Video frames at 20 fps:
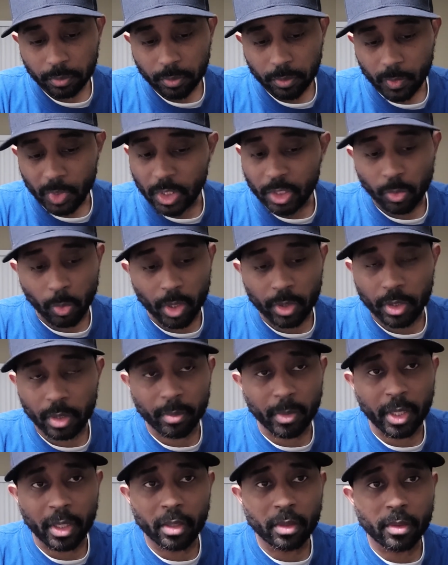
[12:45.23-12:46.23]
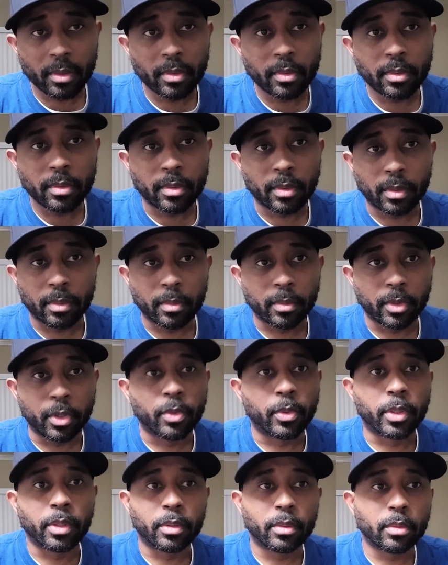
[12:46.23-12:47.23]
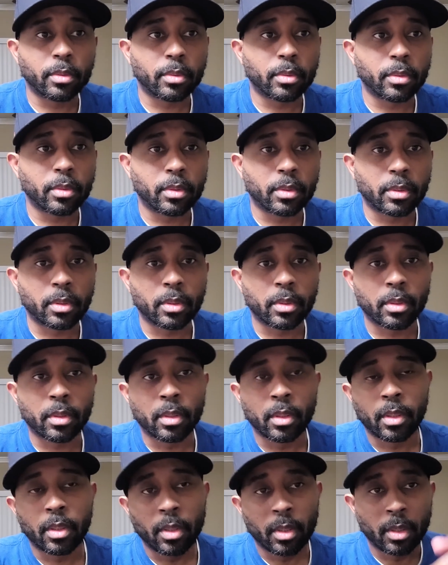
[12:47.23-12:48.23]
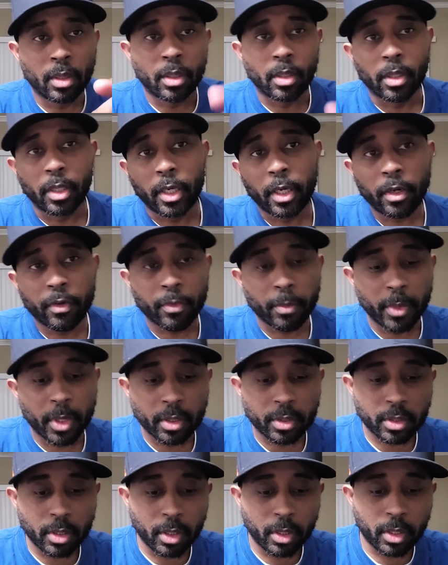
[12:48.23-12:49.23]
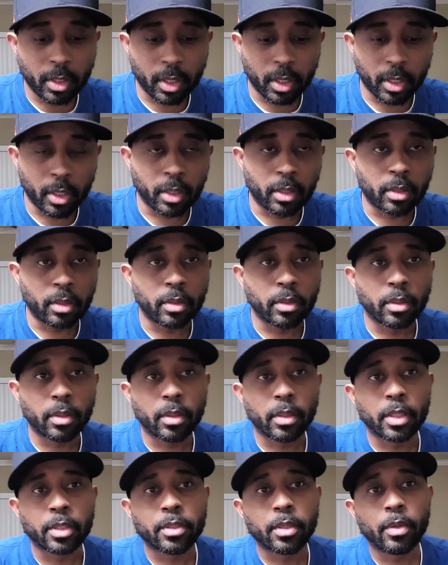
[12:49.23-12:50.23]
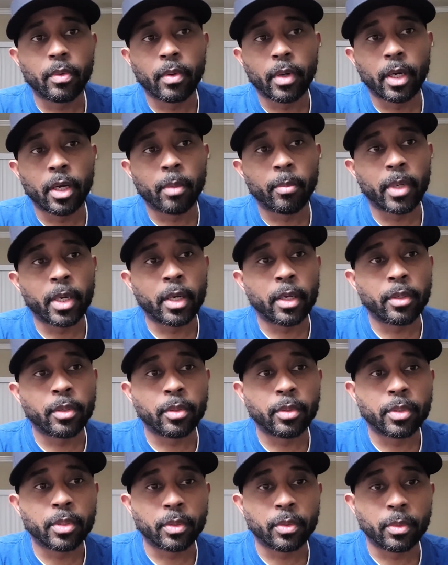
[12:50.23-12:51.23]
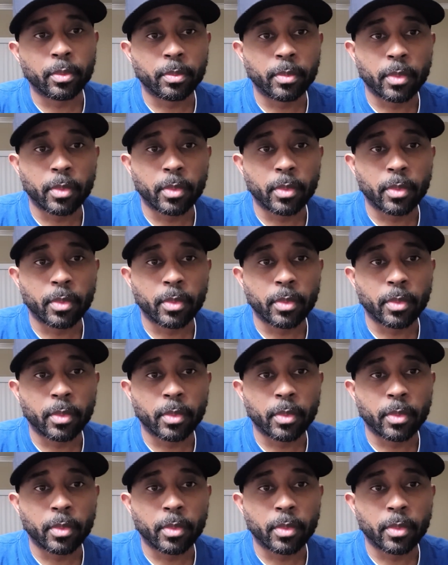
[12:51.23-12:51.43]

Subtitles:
It's worth it, man. Do it. Larry from Inner City Carry, Instagram and YouTube.